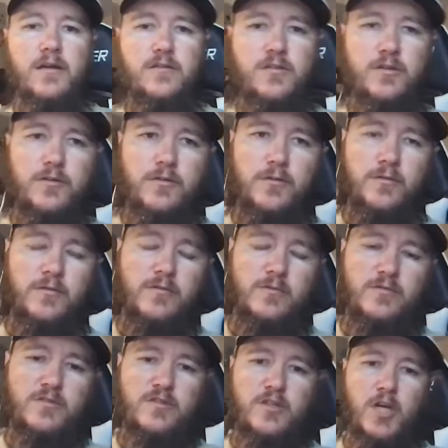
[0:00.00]
to,
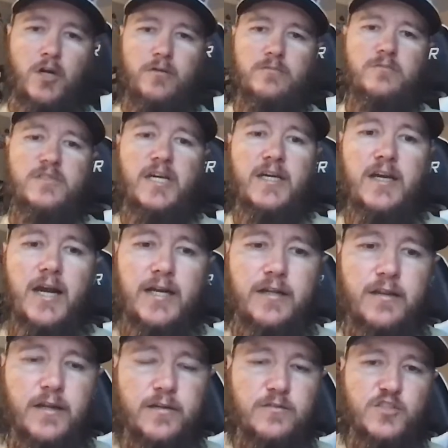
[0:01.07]
take kind of
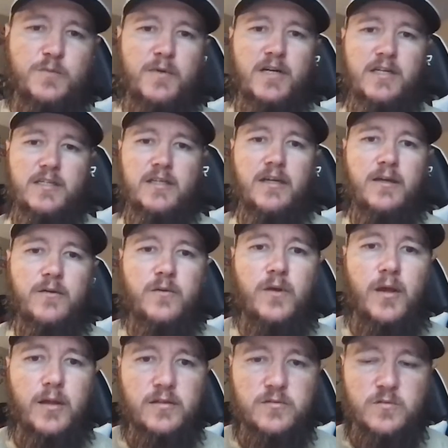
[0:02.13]
their spot
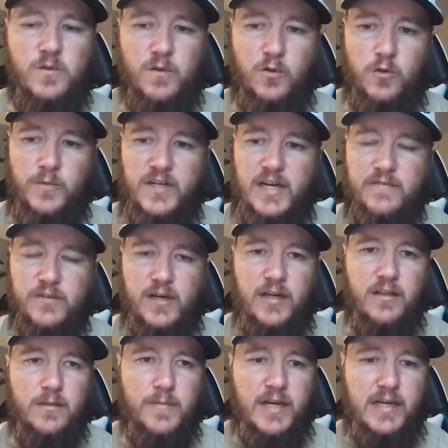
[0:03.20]
and a little bit after
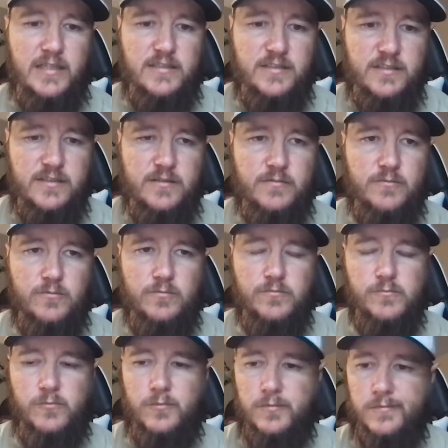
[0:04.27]
Hellabass?
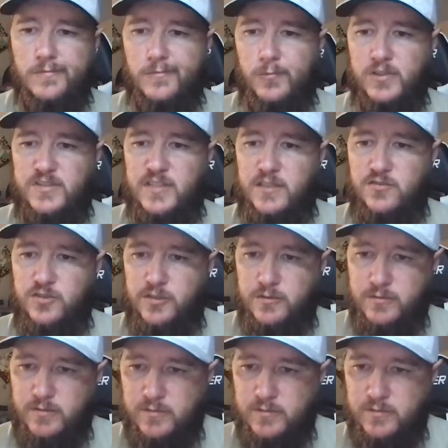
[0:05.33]
What says you?